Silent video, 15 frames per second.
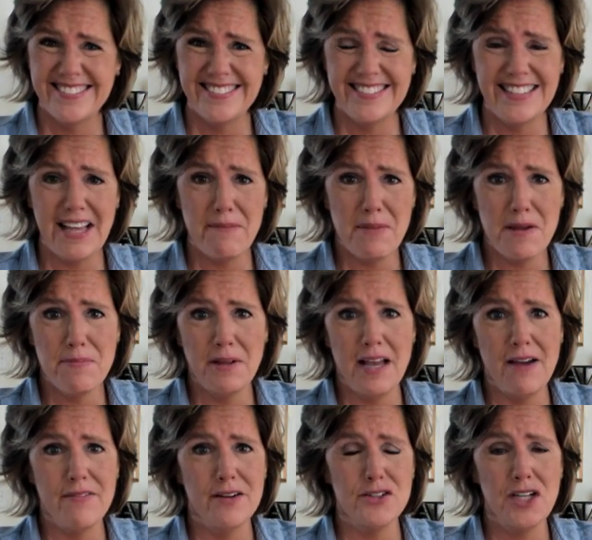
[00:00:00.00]
let people
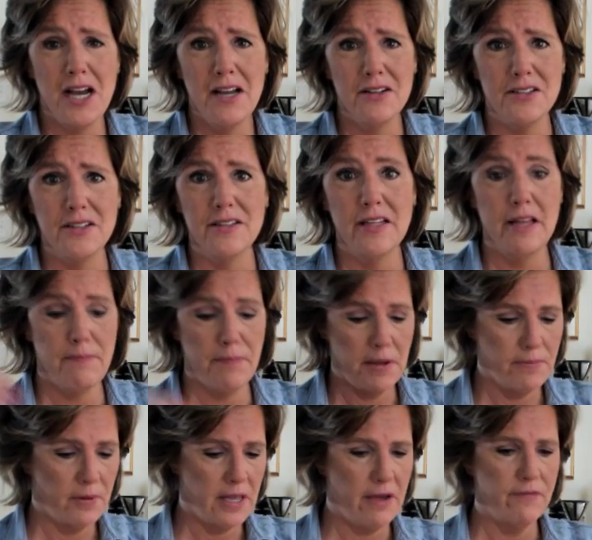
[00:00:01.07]
have their childhood, let
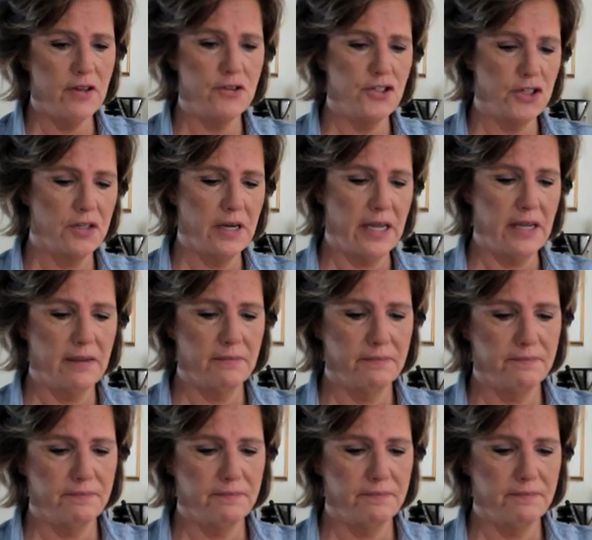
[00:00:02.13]
people have their journey.